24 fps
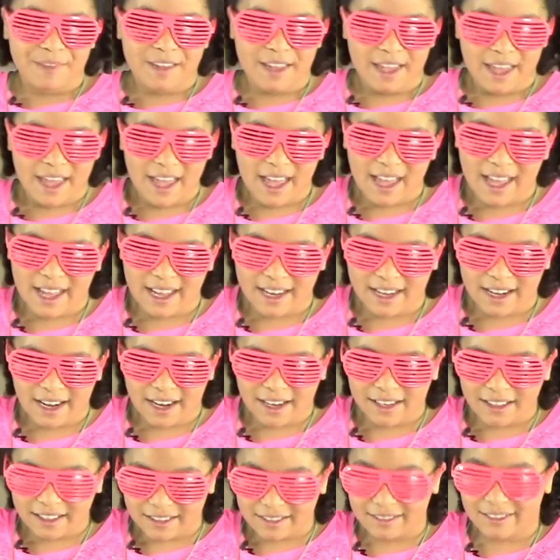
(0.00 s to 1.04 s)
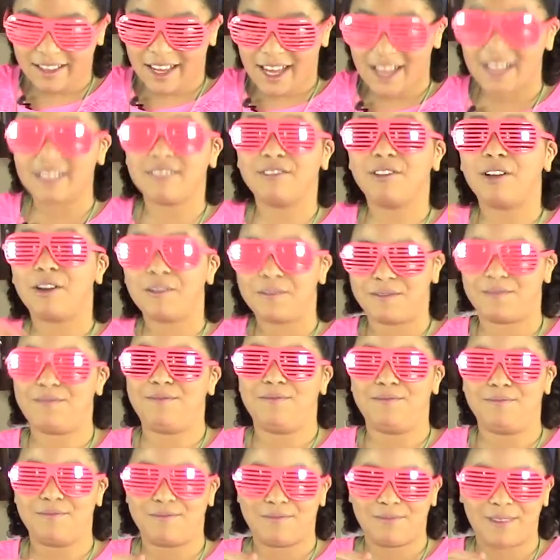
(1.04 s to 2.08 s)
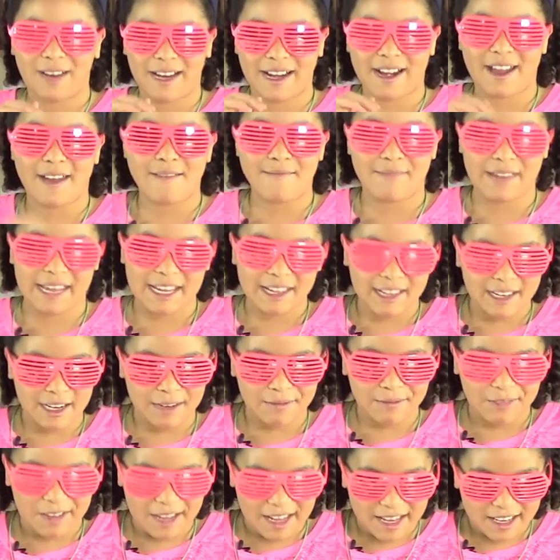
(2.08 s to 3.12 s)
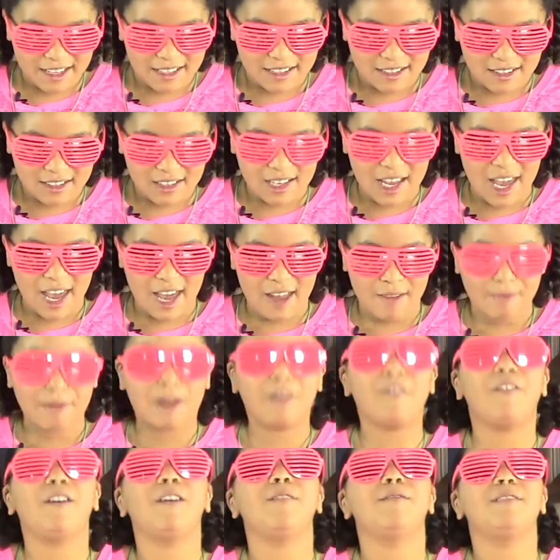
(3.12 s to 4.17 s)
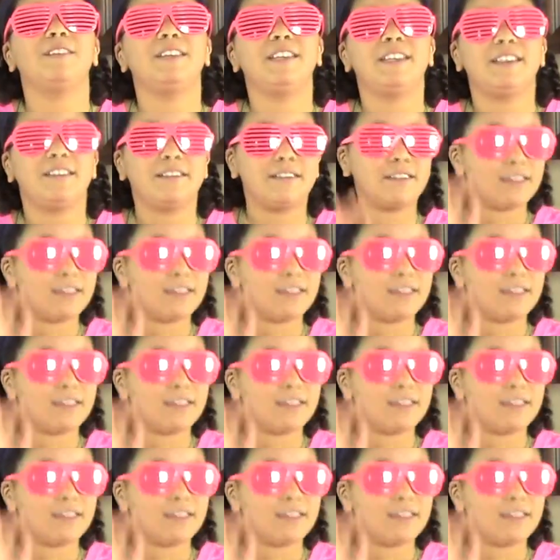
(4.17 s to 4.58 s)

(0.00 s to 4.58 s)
and I love when I bake cupcakes, and my family,